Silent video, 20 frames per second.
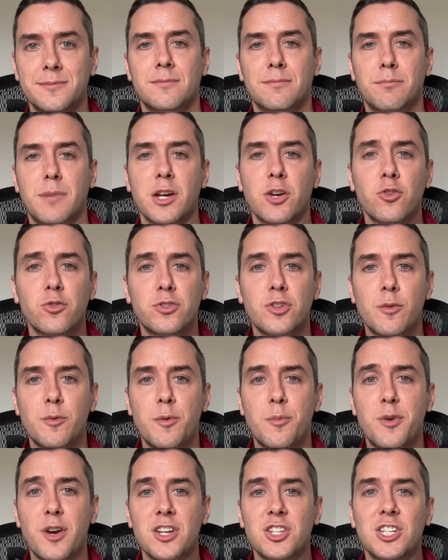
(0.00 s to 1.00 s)

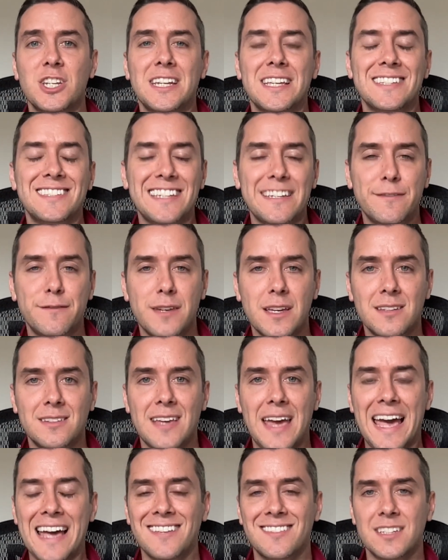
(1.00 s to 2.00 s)
Microdermabrasion is a
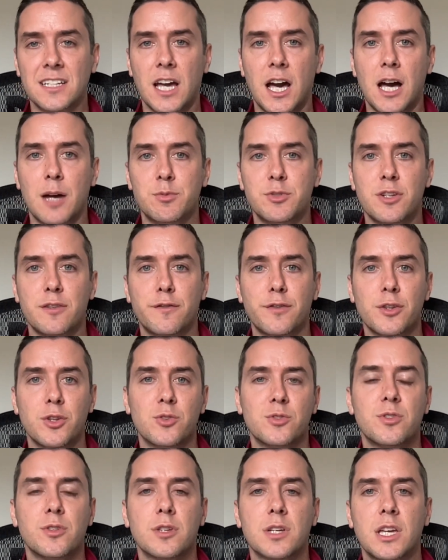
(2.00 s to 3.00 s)
fantastic option for
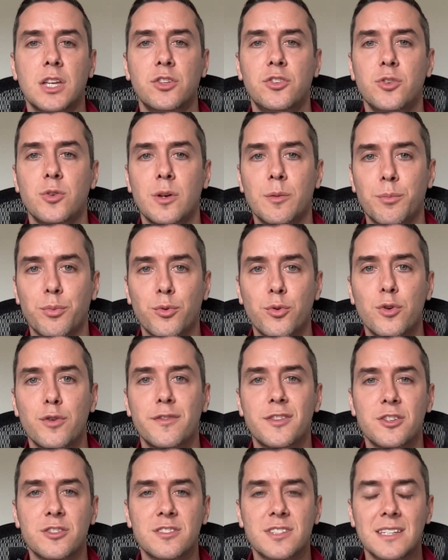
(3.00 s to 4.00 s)
those looking to
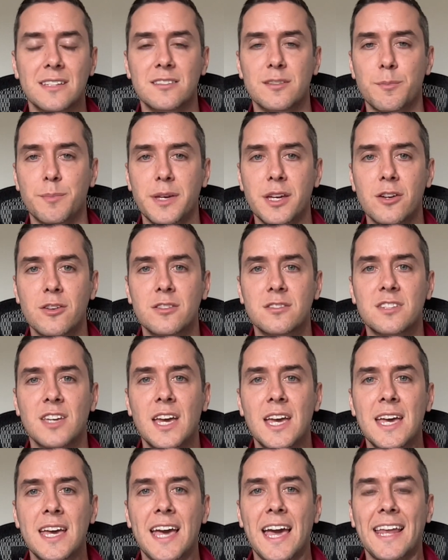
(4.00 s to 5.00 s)
improve their skin's appearance
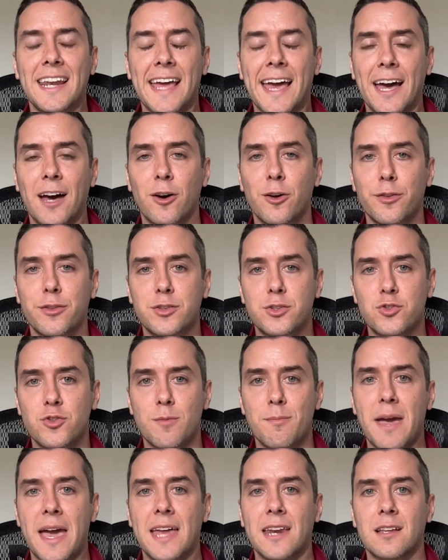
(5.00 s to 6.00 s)
and health
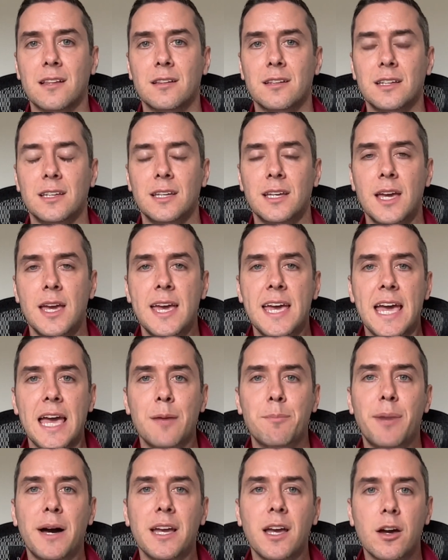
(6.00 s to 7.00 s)
dramatically.
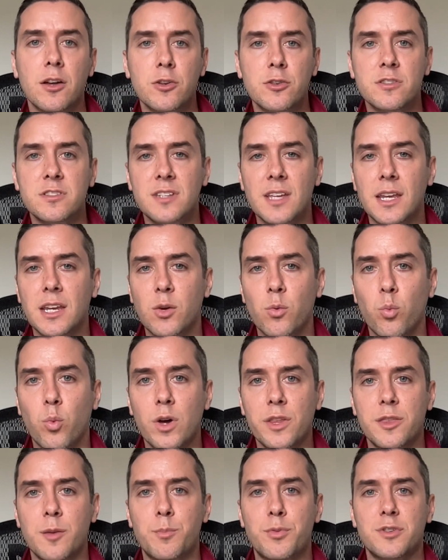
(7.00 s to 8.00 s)
And by understanding
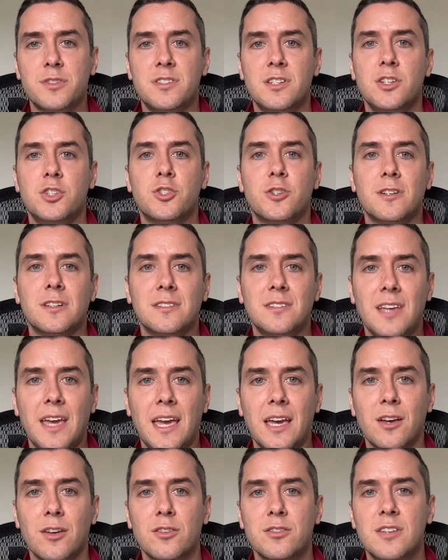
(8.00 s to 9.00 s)
what the procedure
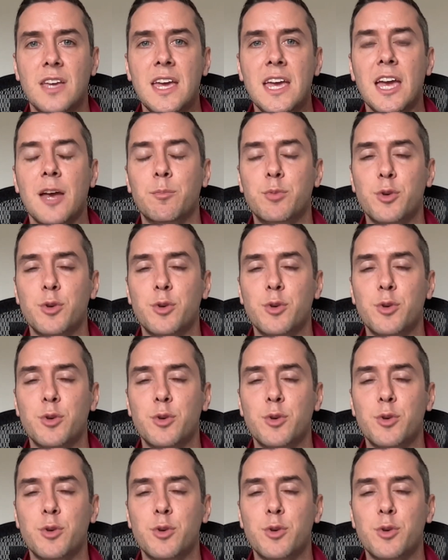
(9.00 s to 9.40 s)
entails and